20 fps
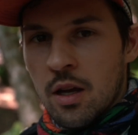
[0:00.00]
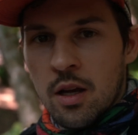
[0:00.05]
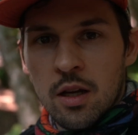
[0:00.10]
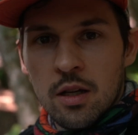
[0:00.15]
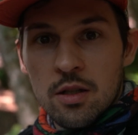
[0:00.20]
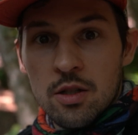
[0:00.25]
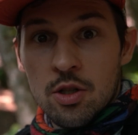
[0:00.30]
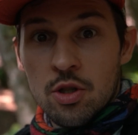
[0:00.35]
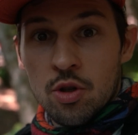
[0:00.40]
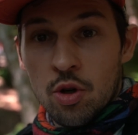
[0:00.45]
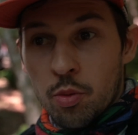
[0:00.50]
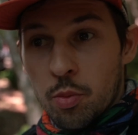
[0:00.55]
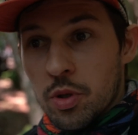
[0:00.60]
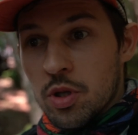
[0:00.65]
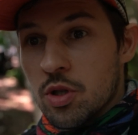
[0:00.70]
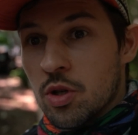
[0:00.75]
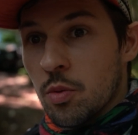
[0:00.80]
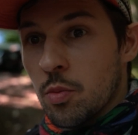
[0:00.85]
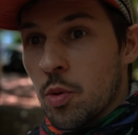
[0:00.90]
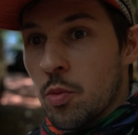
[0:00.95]
it's super
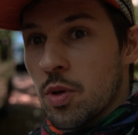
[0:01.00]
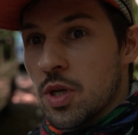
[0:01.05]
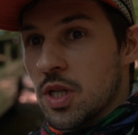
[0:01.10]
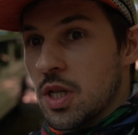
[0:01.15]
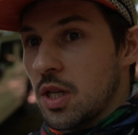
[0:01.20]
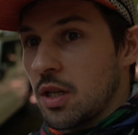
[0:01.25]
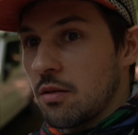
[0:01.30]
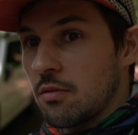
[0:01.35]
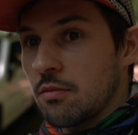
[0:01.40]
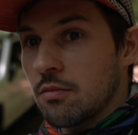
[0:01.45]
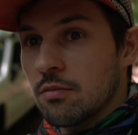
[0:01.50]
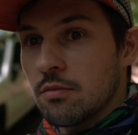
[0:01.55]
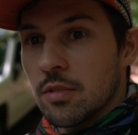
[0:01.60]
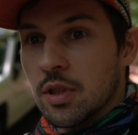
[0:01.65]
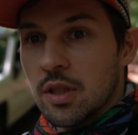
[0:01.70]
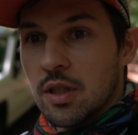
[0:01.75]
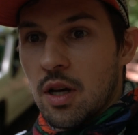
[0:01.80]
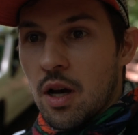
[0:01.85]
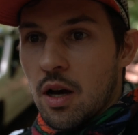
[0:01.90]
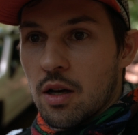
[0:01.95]
busy. There's
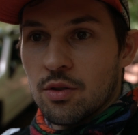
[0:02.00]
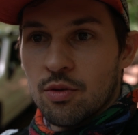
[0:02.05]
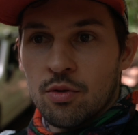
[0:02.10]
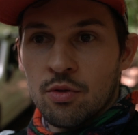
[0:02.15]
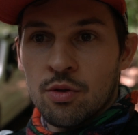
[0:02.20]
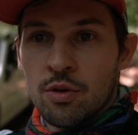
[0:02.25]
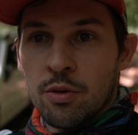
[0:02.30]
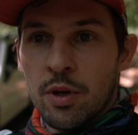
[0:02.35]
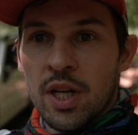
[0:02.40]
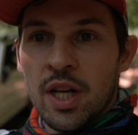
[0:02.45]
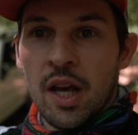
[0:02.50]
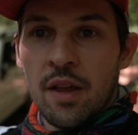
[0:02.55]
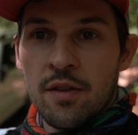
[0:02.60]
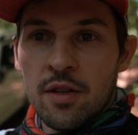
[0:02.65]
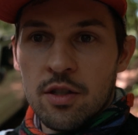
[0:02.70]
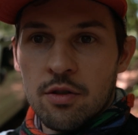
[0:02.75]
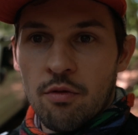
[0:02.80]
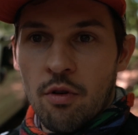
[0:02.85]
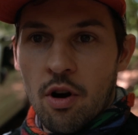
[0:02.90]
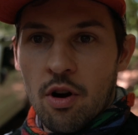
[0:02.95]
cars all the way down
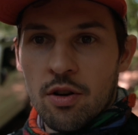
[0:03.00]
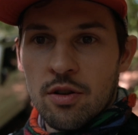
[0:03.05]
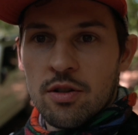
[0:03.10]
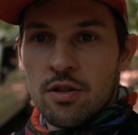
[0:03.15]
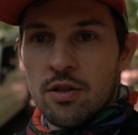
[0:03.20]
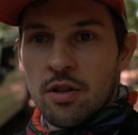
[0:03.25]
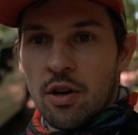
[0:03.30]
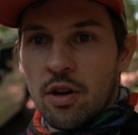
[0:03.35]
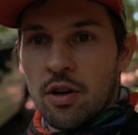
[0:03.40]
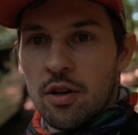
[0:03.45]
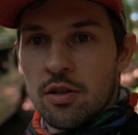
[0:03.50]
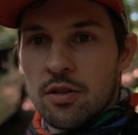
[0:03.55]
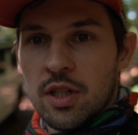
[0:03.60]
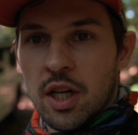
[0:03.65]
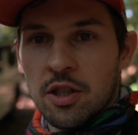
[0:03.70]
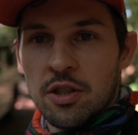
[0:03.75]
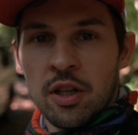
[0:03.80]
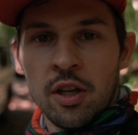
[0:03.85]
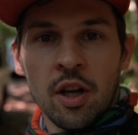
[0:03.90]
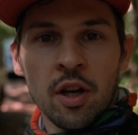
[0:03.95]
this road, so it's
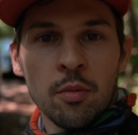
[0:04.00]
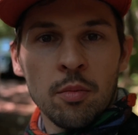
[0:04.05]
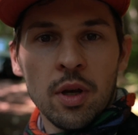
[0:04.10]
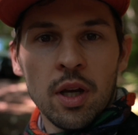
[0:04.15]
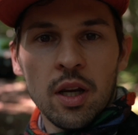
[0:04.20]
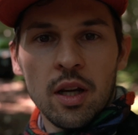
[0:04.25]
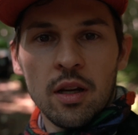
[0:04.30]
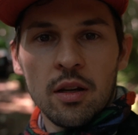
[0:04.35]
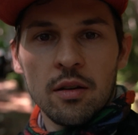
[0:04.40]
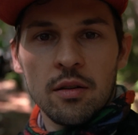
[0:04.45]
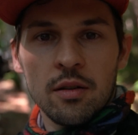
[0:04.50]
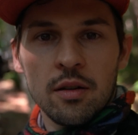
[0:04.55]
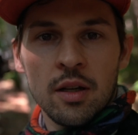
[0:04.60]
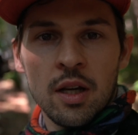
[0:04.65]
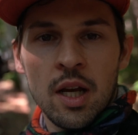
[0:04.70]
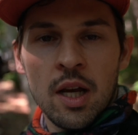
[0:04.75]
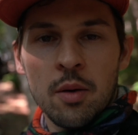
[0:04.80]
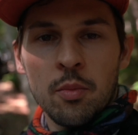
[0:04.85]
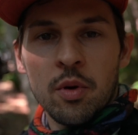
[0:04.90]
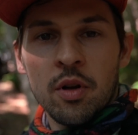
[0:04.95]
actually going to be
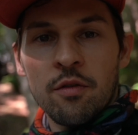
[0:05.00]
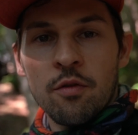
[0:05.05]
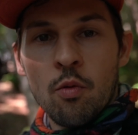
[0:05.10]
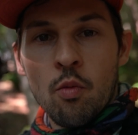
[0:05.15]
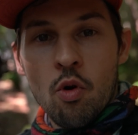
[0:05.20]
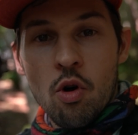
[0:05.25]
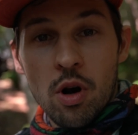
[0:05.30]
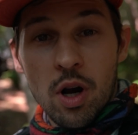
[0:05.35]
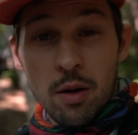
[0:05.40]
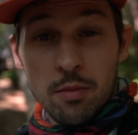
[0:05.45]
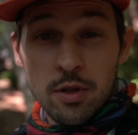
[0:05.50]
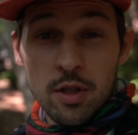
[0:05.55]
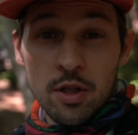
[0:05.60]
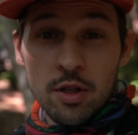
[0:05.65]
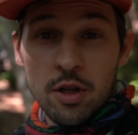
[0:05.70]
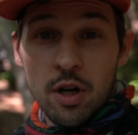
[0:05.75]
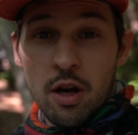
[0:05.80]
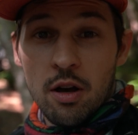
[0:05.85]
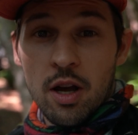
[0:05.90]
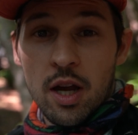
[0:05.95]
a bit of a walk up to the
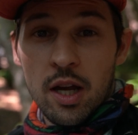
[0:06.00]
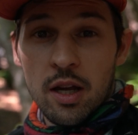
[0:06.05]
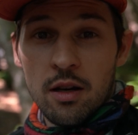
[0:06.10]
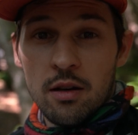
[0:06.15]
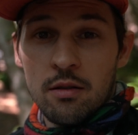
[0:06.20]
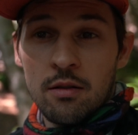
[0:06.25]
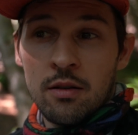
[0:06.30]
trailhead,